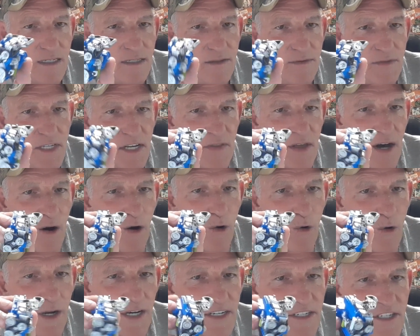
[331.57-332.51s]
did the
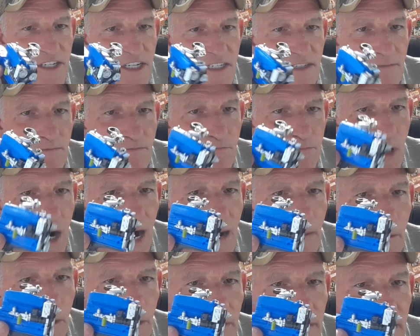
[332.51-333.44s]
whole engine,
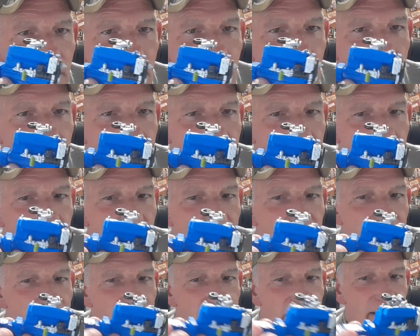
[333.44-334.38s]
primered it, and then
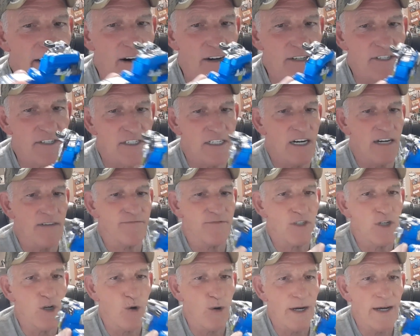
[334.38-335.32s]
added our stuff
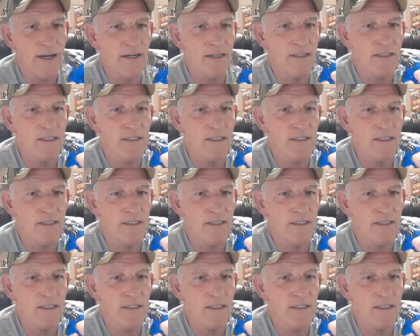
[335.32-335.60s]
to it.